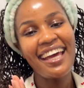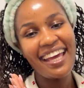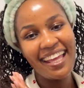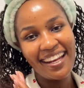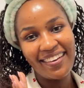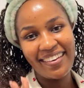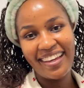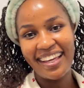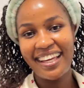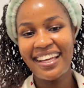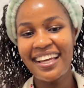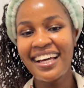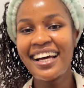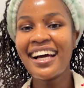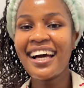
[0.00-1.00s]
Anyway,
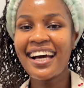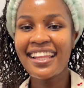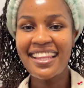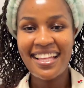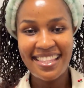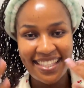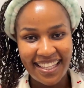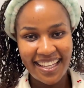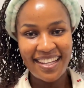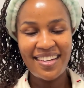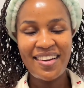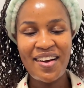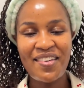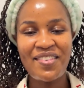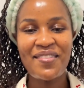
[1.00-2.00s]
that's
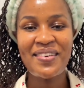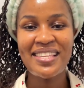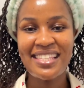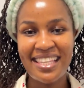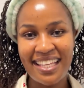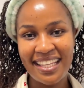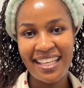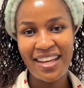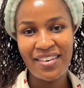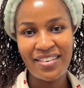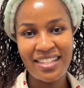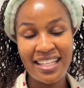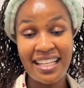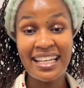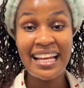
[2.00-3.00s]
it for my skincare
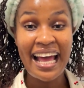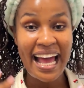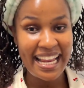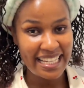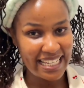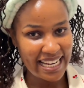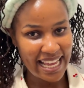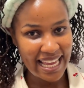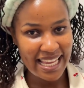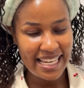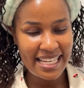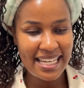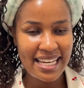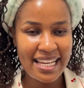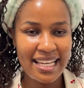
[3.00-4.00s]
routine at
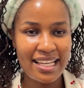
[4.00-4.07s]
night.